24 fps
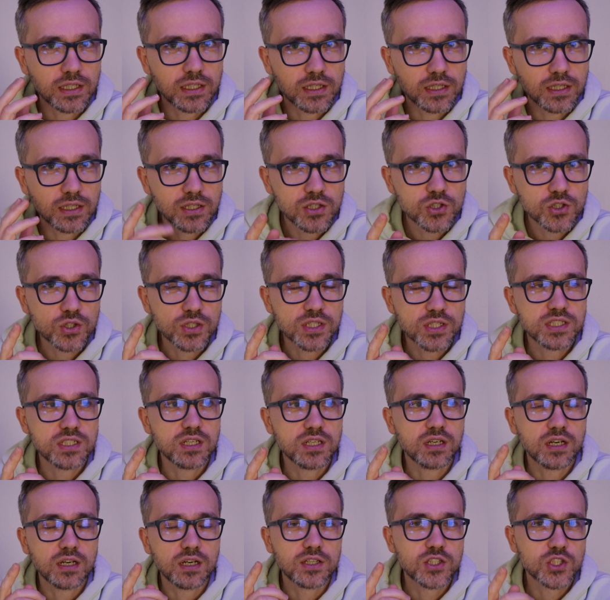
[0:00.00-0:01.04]

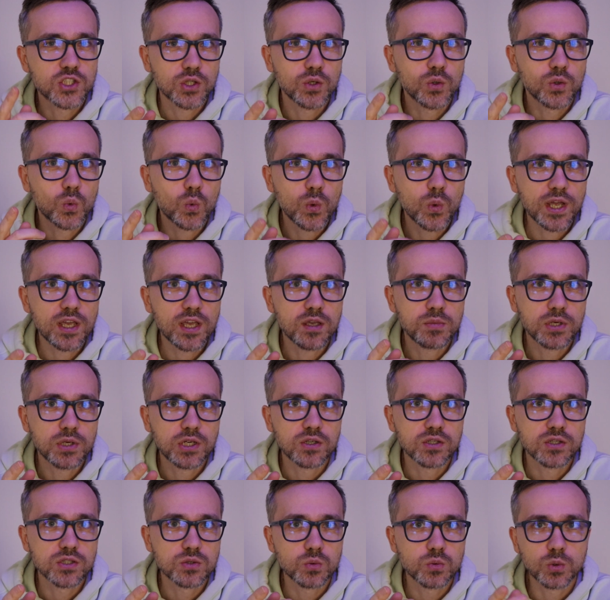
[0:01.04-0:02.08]
interesting in its own way
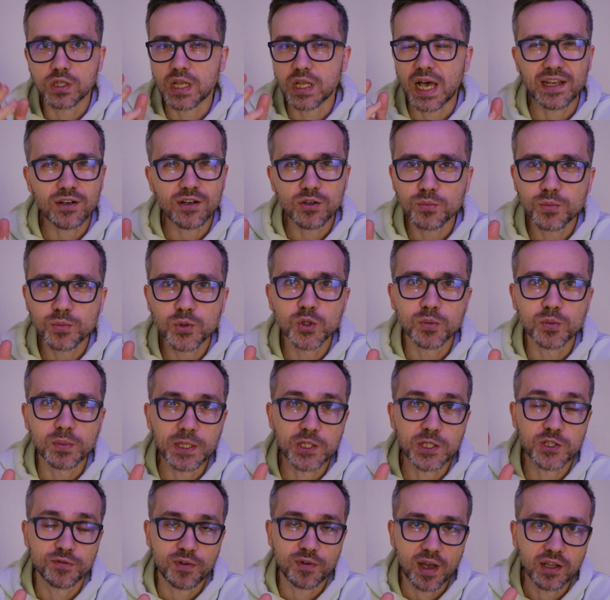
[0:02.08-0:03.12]
because, well, I don't put
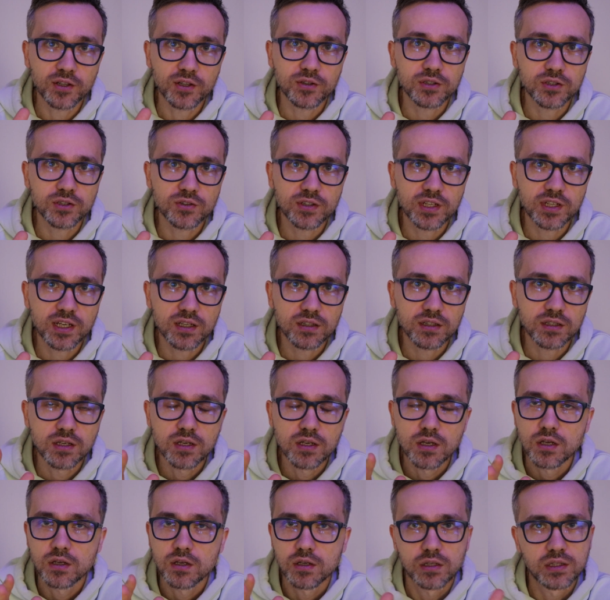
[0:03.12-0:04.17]
much value into that.
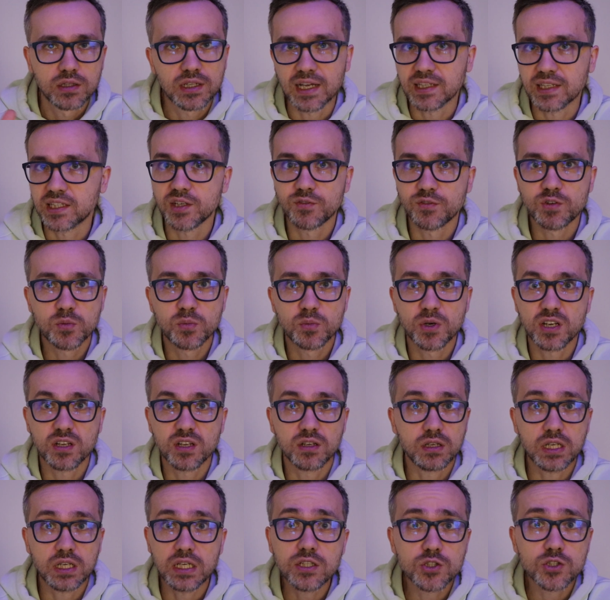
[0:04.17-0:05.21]
Not
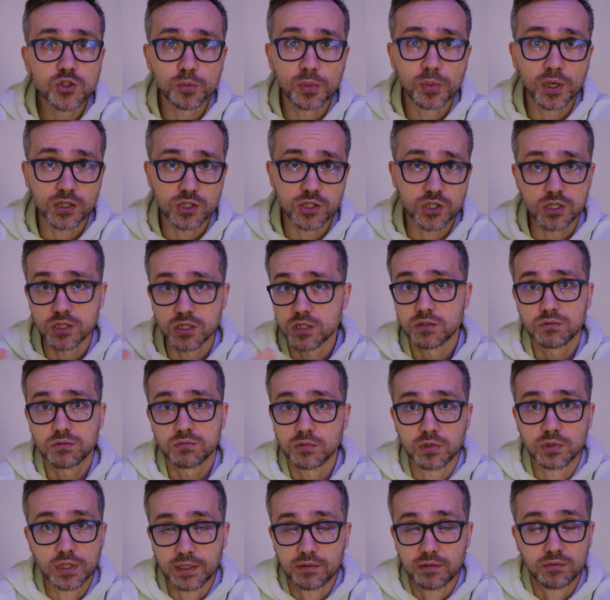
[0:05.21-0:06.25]
everybody into badges,
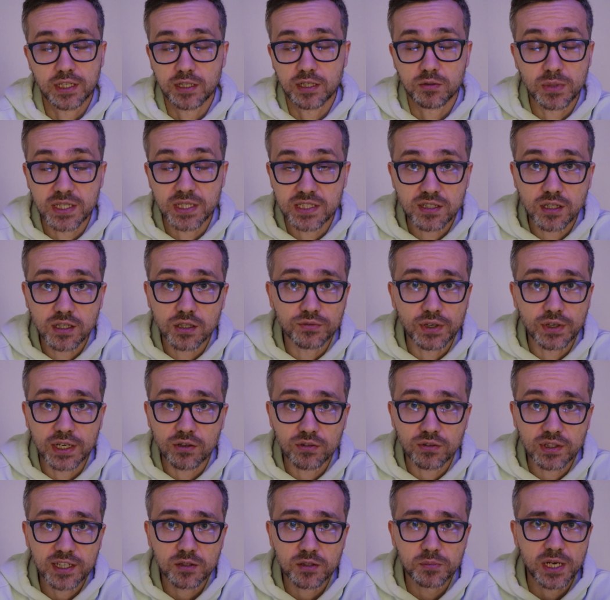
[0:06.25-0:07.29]
like myself, I
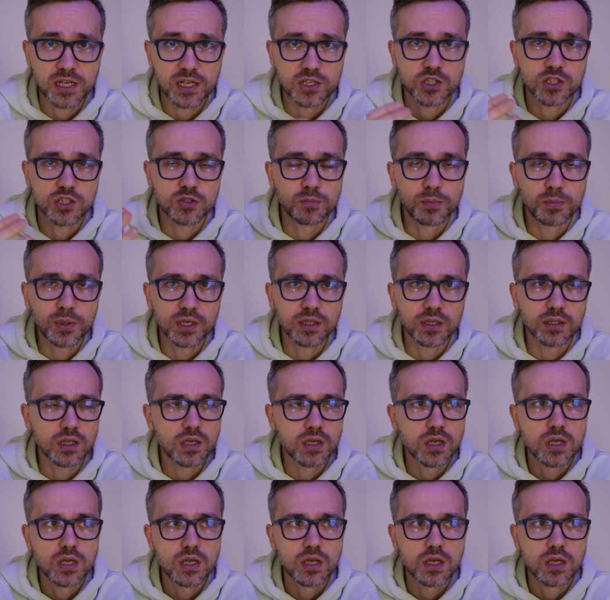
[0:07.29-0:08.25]
don't like badges, but